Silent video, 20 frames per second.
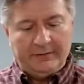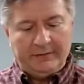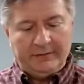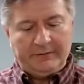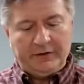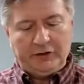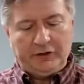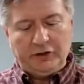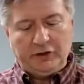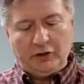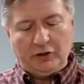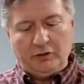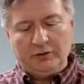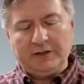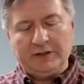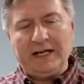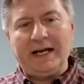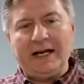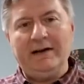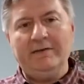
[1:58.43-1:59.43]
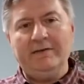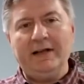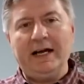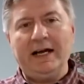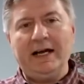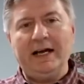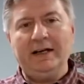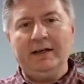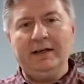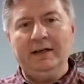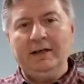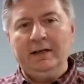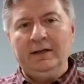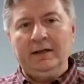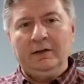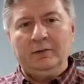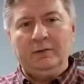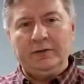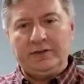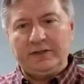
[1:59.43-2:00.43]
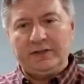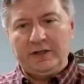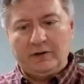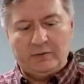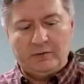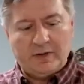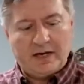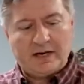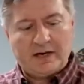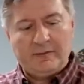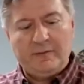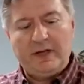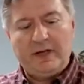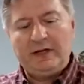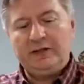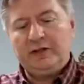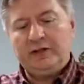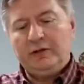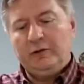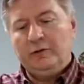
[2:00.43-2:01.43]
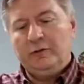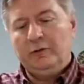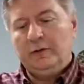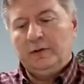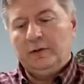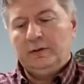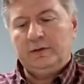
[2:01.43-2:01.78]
If you don't have that, we still recommend you